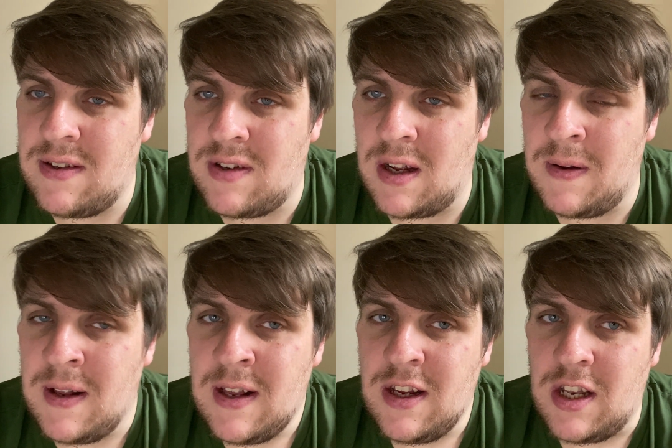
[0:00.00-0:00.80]
So, you
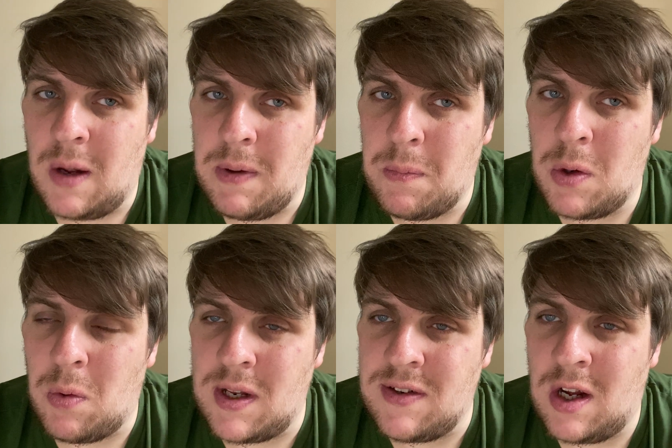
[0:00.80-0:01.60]
know, he would
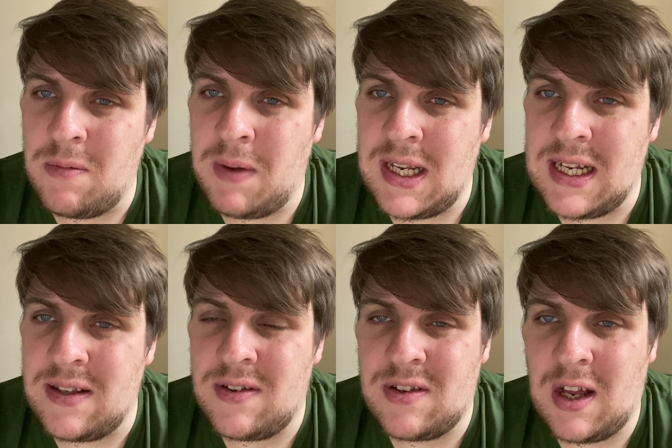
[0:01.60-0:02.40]
want his own men
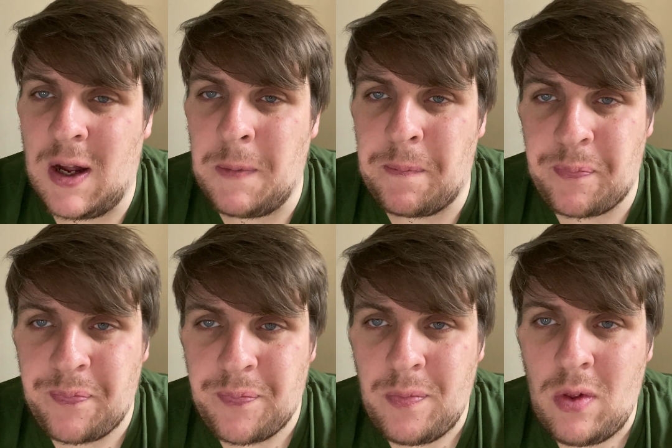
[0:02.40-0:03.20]
in. So
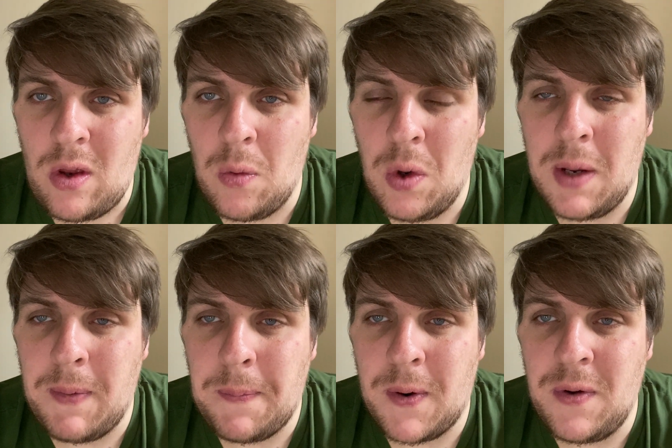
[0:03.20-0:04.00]
would it
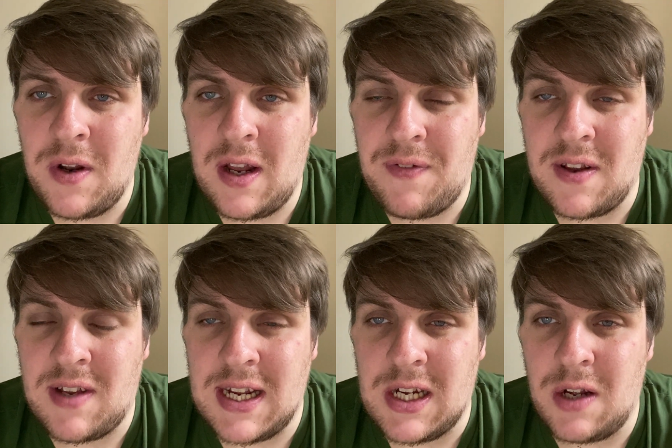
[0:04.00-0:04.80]
be prudent if this
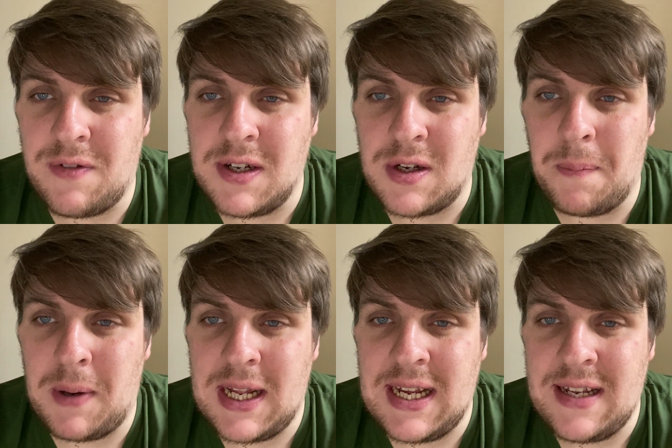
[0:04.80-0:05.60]
takeover is
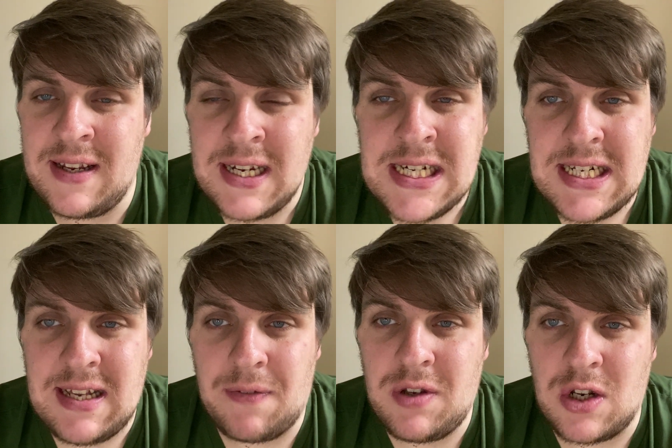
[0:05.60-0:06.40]
completed
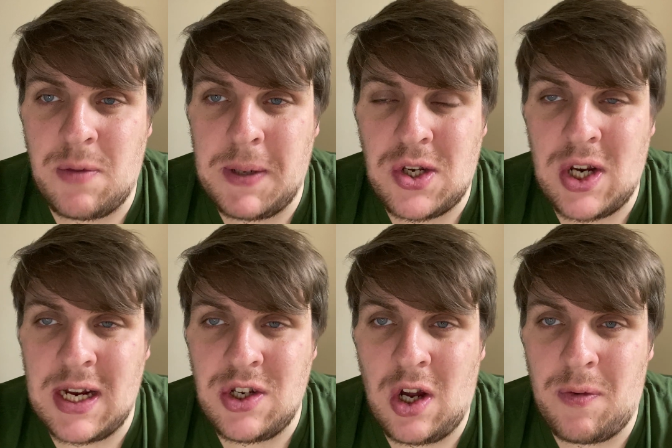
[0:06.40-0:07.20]
to have such a big
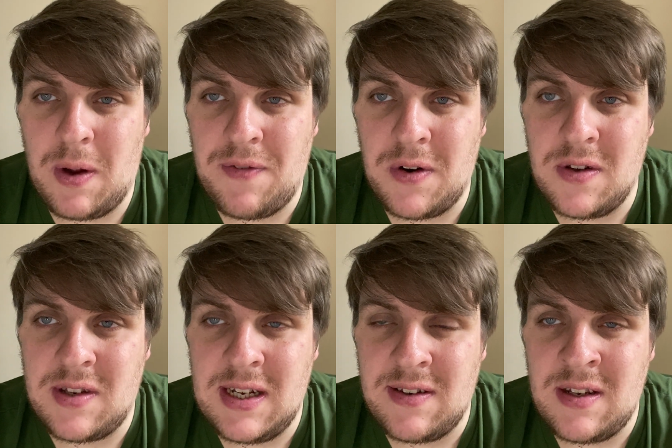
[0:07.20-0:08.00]
change halfway through the
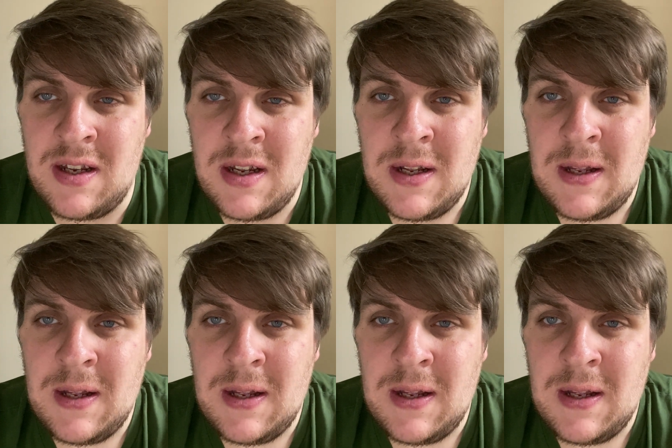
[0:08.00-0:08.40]
season?